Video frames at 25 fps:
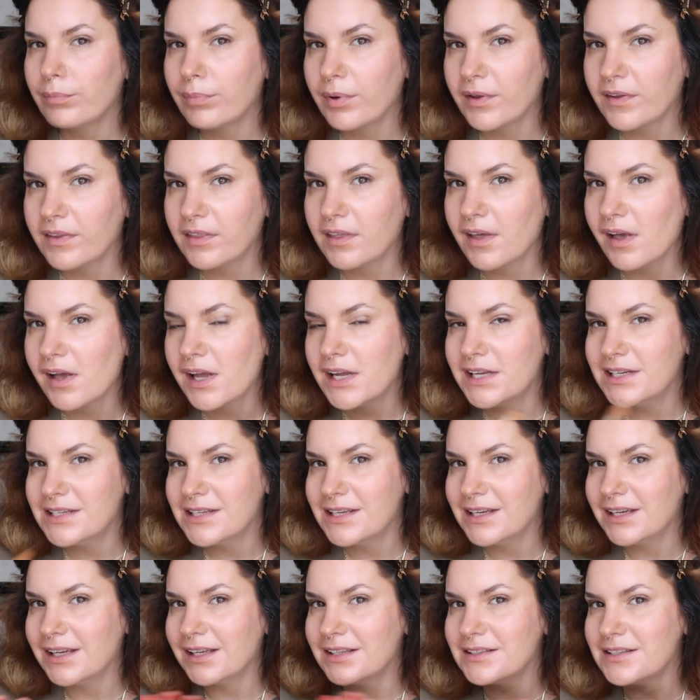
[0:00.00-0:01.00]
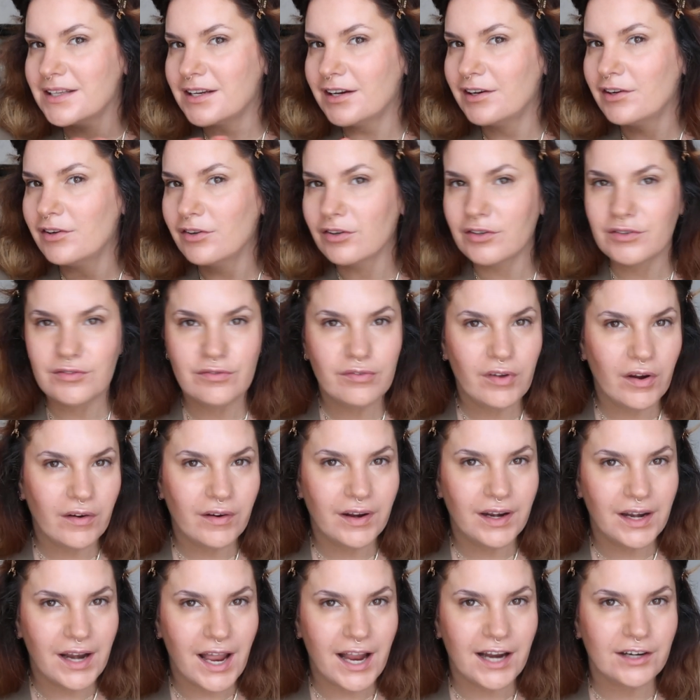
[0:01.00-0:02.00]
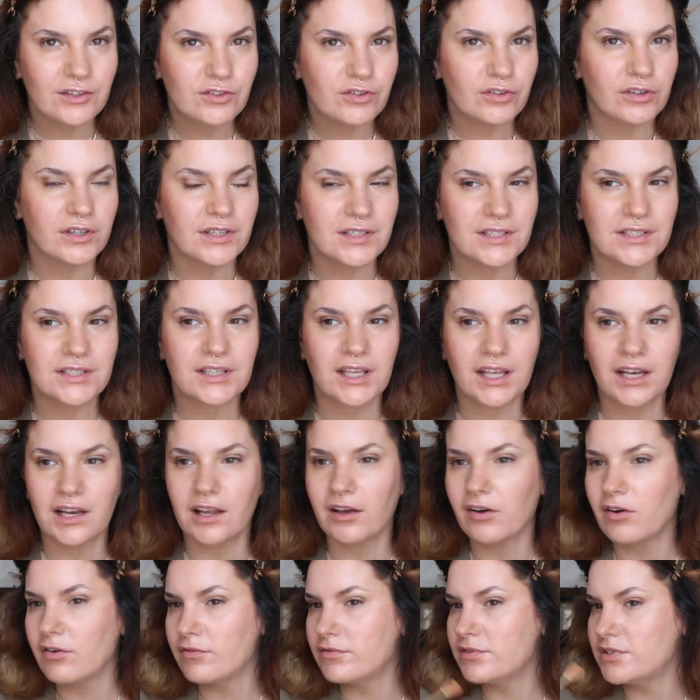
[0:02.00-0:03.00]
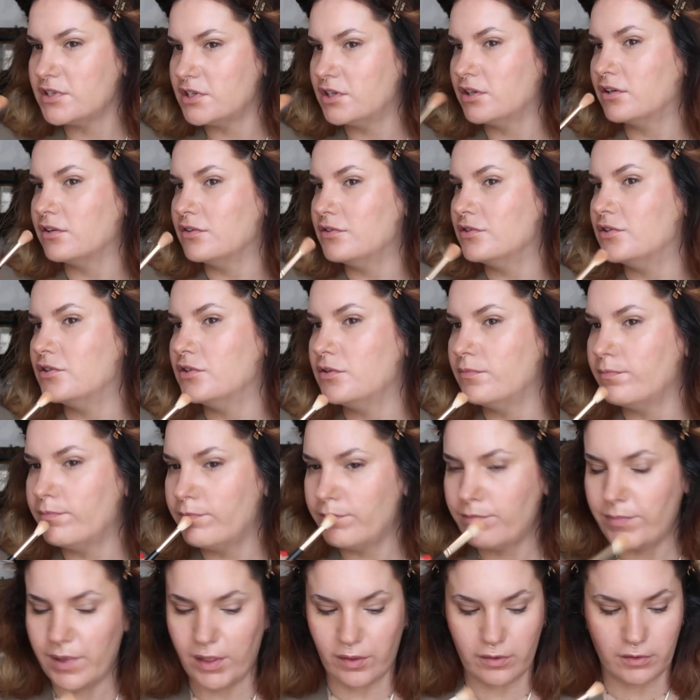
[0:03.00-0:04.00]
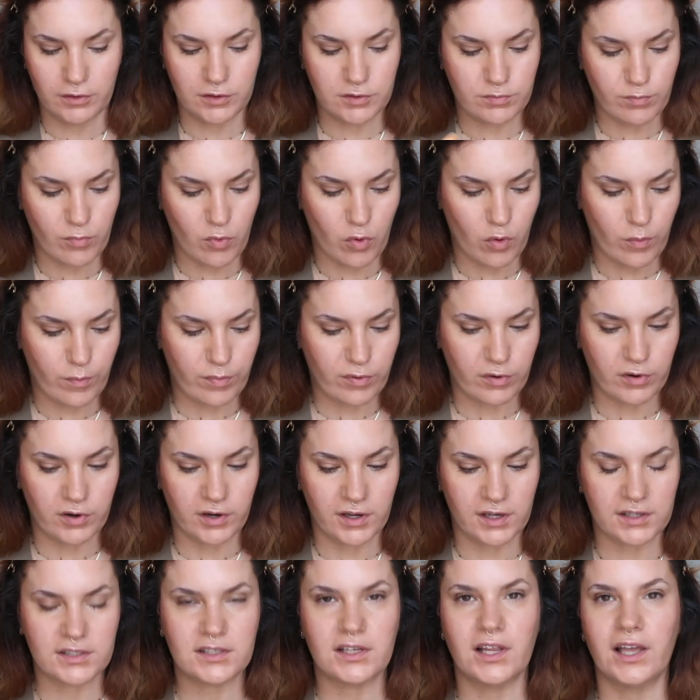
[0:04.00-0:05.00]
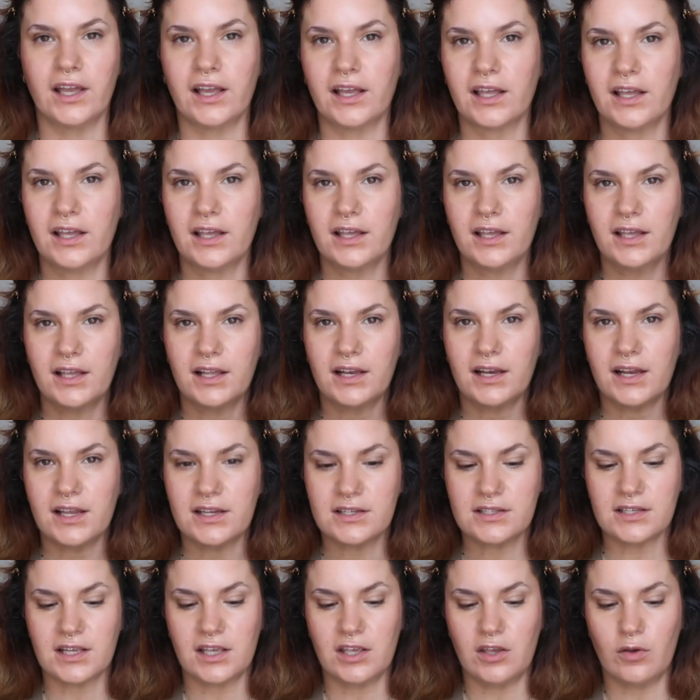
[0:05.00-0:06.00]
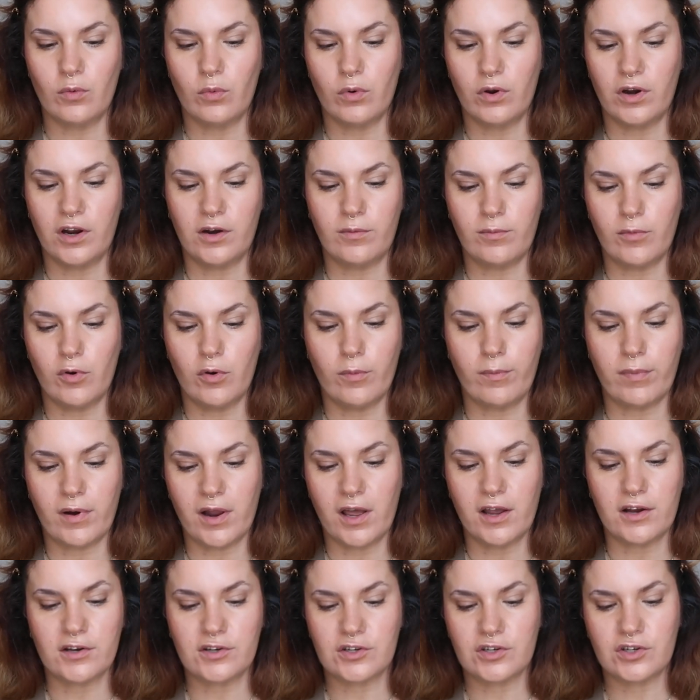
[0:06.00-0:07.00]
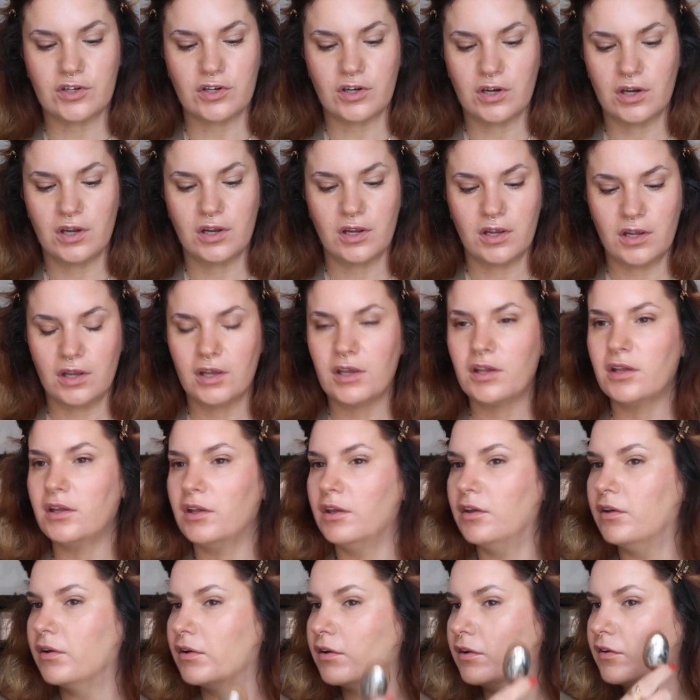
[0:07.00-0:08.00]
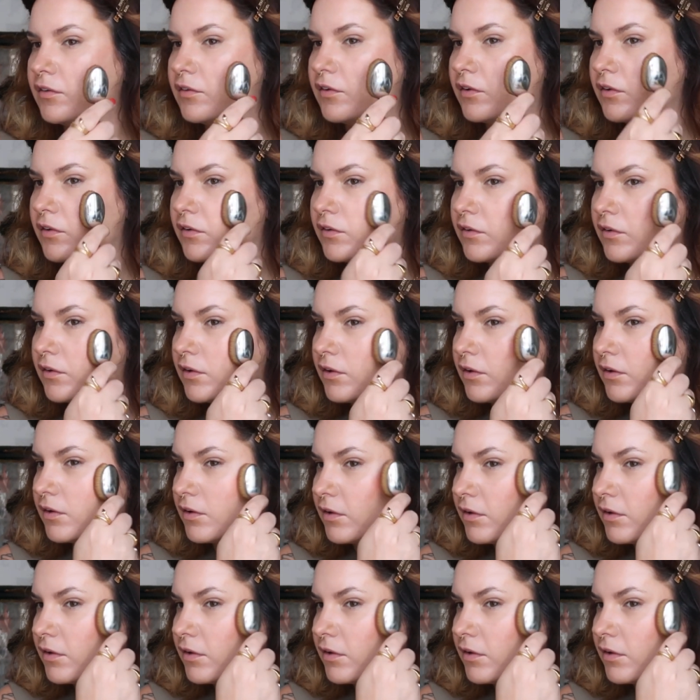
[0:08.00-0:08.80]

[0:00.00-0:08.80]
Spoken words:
But the idea is that it looks very natural and skin-like. Obviously you can build more products, like let's say you wanted more blush, you could just